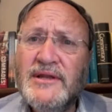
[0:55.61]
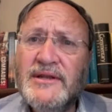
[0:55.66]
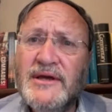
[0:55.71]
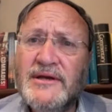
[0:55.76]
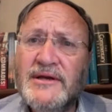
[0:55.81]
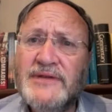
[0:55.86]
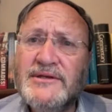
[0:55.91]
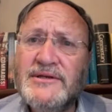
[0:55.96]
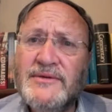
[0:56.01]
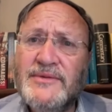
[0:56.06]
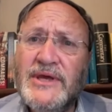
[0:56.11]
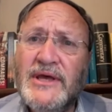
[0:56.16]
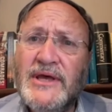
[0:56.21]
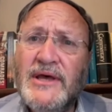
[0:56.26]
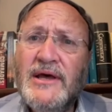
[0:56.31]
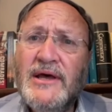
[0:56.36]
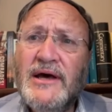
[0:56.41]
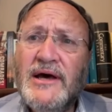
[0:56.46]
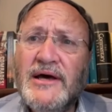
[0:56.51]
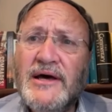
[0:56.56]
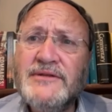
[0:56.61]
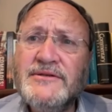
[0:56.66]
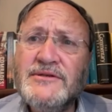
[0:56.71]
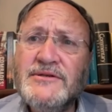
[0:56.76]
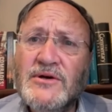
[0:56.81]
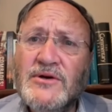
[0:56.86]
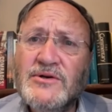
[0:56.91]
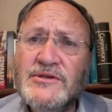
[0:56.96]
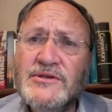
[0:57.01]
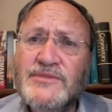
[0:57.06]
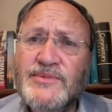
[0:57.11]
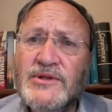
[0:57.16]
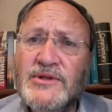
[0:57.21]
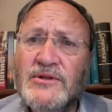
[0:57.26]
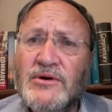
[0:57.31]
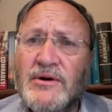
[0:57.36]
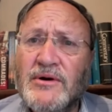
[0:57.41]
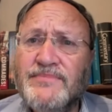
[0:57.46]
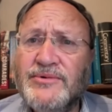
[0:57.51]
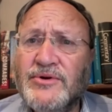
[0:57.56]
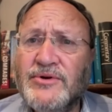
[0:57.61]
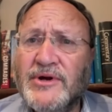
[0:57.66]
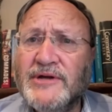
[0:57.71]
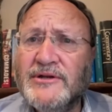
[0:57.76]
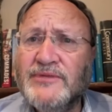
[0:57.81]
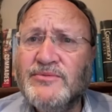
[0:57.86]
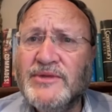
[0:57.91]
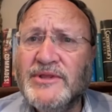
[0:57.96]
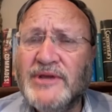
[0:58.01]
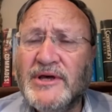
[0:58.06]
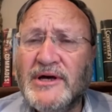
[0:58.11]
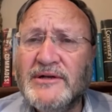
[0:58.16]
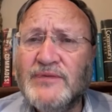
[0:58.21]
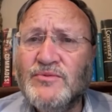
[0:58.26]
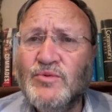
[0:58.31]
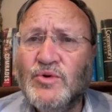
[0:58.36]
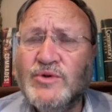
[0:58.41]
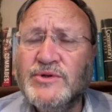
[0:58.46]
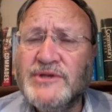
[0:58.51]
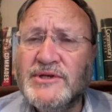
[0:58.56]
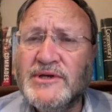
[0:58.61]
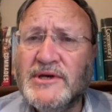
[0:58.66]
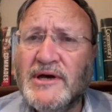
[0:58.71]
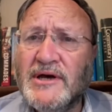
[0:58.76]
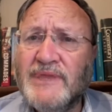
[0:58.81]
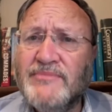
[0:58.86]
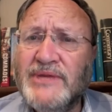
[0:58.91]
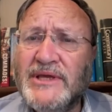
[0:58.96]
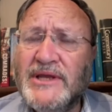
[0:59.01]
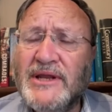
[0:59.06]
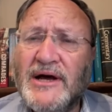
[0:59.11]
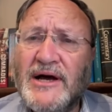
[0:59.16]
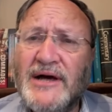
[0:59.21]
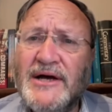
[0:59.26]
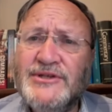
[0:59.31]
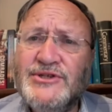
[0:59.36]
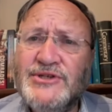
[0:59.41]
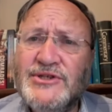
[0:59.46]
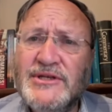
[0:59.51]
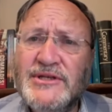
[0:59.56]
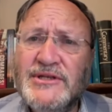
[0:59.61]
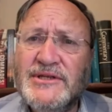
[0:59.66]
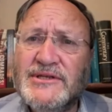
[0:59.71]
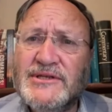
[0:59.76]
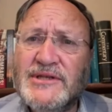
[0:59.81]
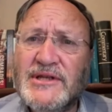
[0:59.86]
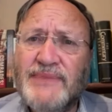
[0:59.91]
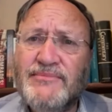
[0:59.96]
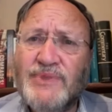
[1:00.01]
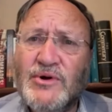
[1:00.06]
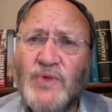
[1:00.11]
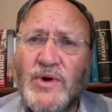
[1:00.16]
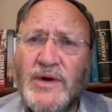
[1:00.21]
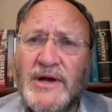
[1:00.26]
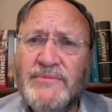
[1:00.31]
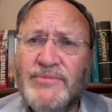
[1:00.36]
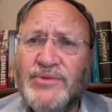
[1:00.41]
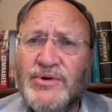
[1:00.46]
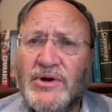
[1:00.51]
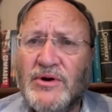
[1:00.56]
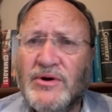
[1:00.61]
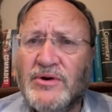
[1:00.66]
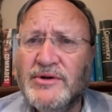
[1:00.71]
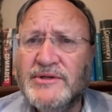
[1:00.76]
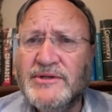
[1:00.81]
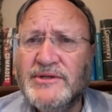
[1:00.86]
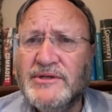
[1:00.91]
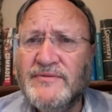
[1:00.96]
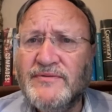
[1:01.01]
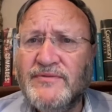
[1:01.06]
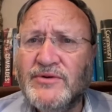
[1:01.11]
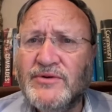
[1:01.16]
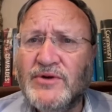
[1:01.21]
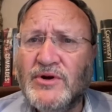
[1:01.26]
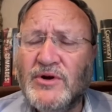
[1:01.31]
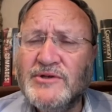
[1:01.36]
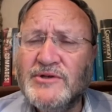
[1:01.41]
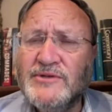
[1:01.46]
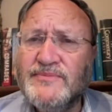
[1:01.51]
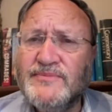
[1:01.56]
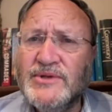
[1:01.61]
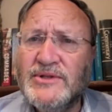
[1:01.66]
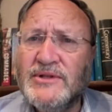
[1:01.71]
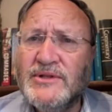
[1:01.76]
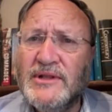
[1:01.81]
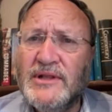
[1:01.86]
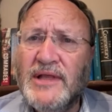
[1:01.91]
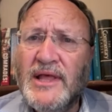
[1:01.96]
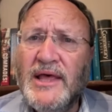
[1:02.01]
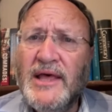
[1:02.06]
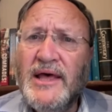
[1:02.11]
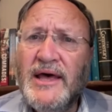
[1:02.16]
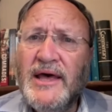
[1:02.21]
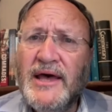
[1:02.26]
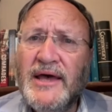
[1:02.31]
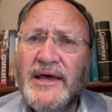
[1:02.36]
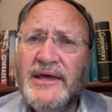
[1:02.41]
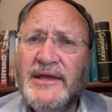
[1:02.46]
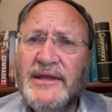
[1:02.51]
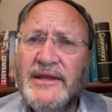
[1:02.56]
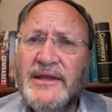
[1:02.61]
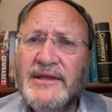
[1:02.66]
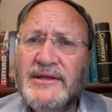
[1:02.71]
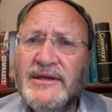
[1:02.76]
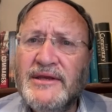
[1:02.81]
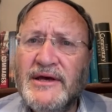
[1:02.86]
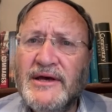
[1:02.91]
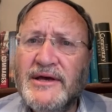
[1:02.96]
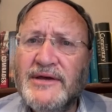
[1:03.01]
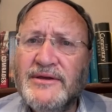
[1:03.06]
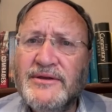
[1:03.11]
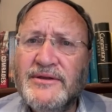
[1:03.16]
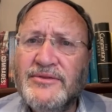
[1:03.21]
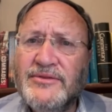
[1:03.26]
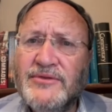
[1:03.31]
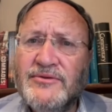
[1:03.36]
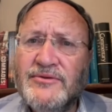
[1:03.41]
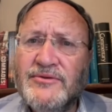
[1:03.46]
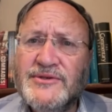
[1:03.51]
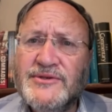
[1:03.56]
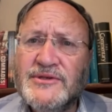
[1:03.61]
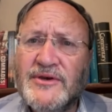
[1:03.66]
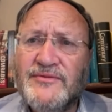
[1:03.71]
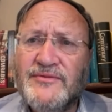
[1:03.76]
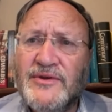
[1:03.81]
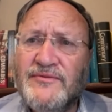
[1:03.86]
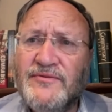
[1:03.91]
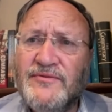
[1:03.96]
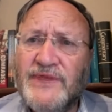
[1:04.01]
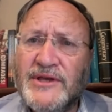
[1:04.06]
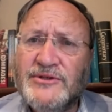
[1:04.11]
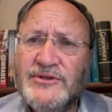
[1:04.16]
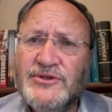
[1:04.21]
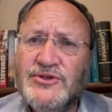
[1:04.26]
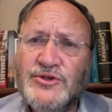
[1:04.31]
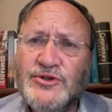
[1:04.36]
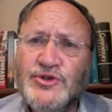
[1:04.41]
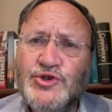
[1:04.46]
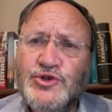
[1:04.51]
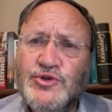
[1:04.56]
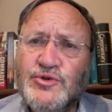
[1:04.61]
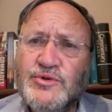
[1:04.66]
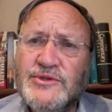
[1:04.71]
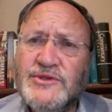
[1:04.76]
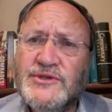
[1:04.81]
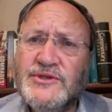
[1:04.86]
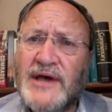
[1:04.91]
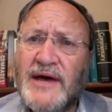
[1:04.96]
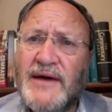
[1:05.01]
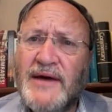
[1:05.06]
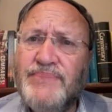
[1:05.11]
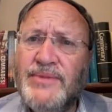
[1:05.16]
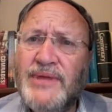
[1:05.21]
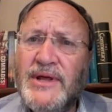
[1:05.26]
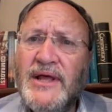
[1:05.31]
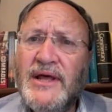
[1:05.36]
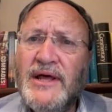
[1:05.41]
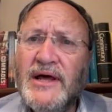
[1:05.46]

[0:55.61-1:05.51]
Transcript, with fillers: Now tell me, how does a hospital operate without water? I mean, hygiene is number one priority for a hospital, and, and here the risk of infection shoots up.